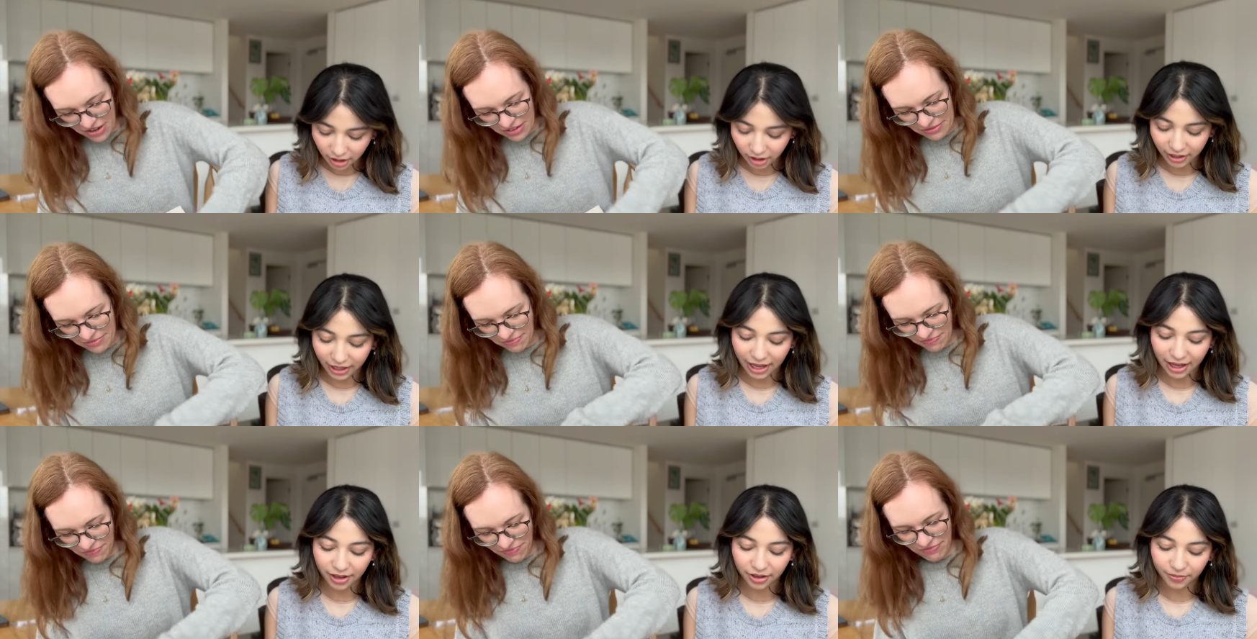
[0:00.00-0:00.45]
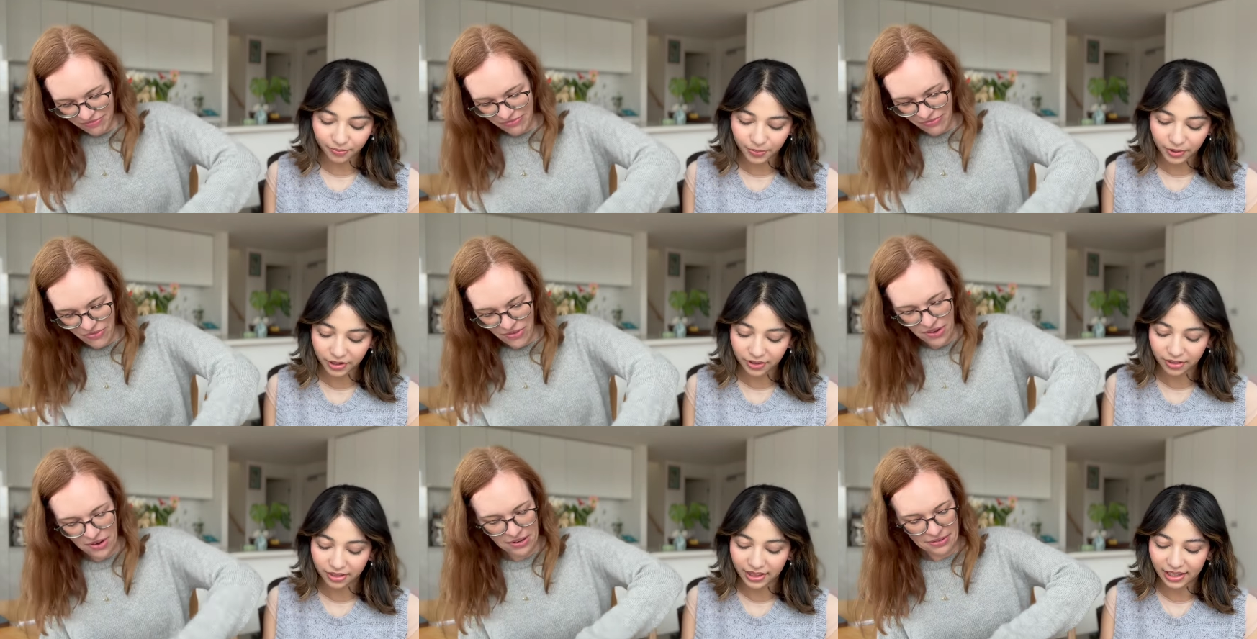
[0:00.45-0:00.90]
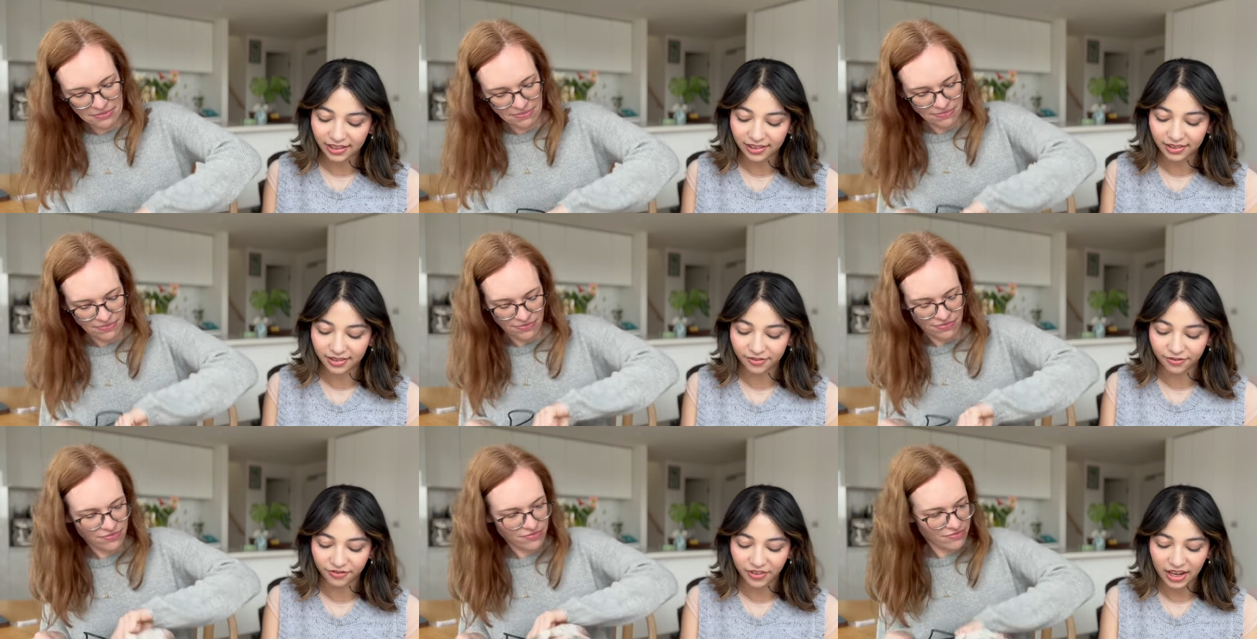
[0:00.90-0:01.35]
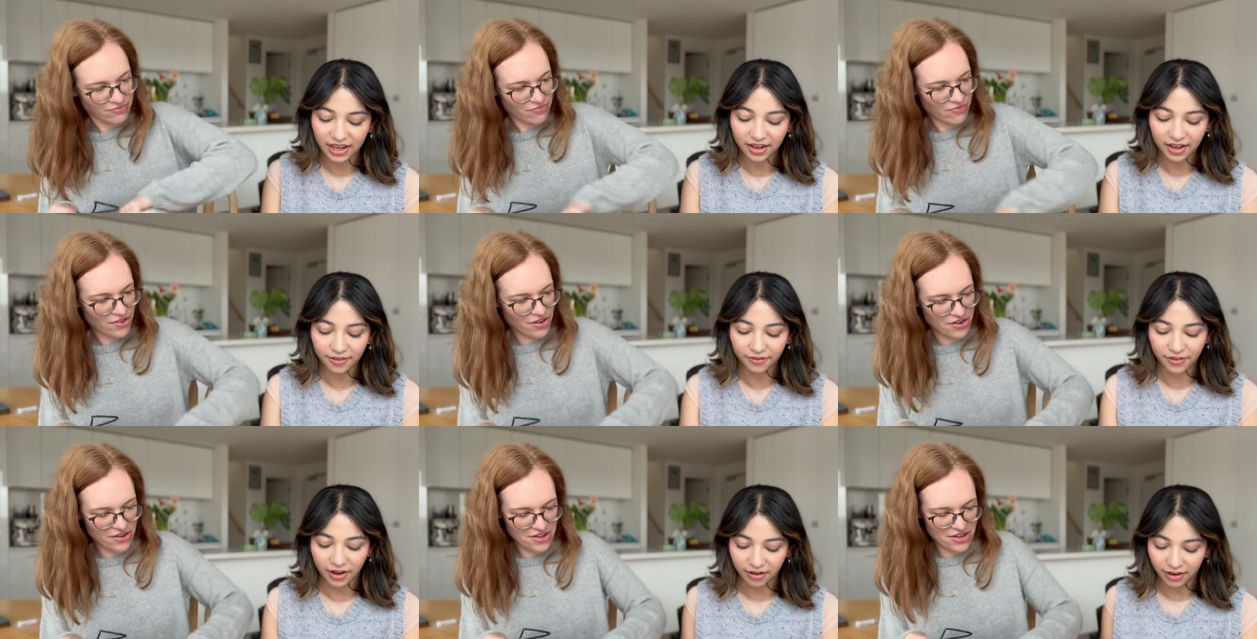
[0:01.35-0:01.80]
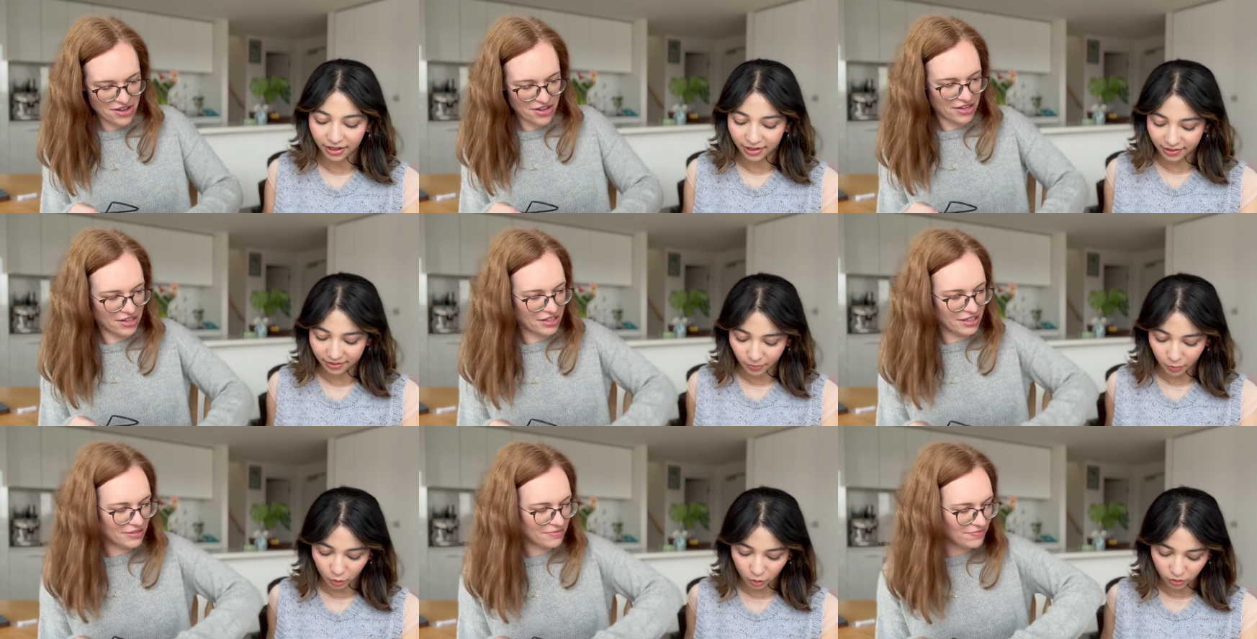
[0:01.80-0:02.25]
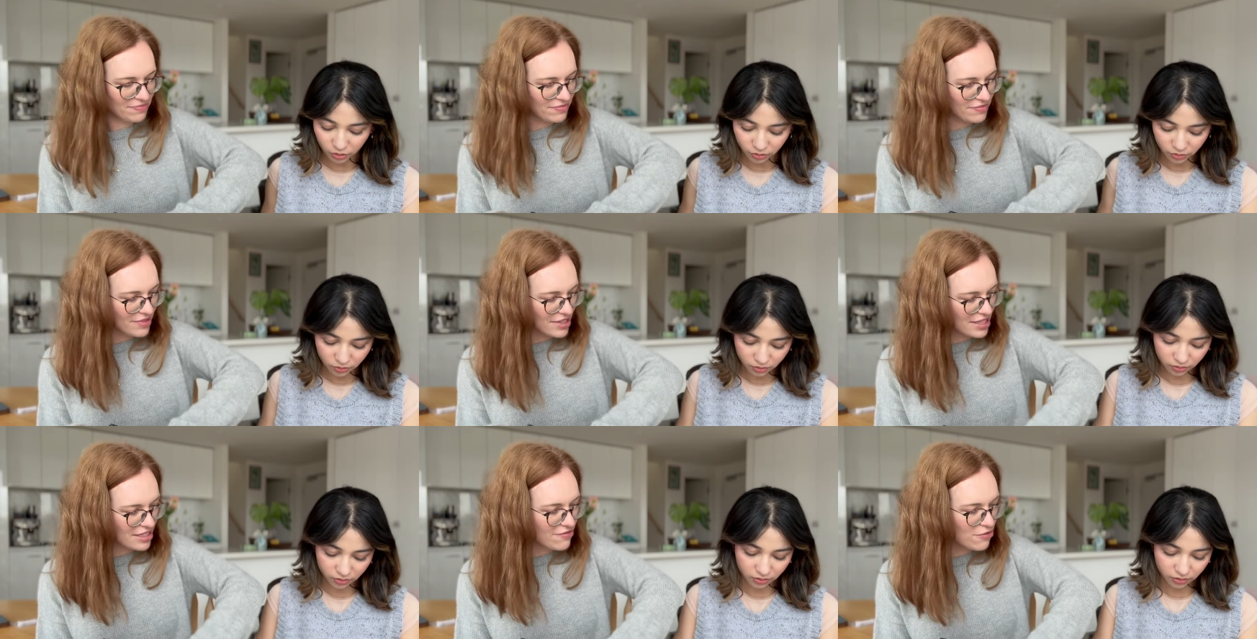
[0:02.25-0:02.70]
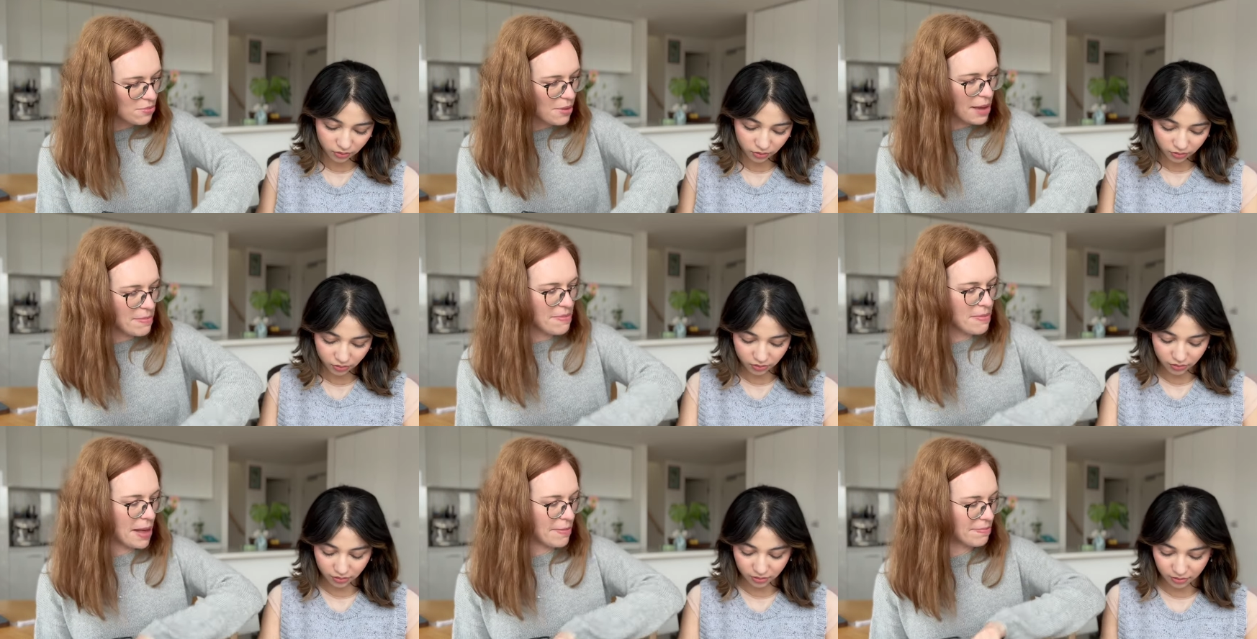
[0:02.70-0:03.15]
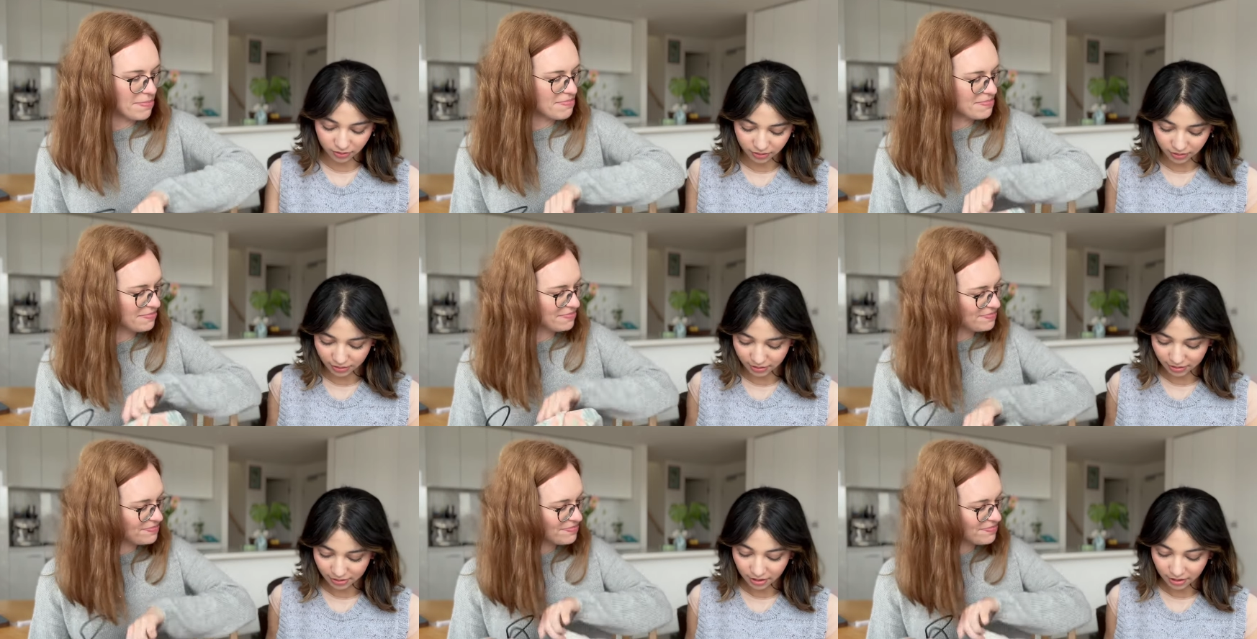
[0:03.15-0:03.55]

Speaker 1: okay, but these feet are very small. These are for my mum.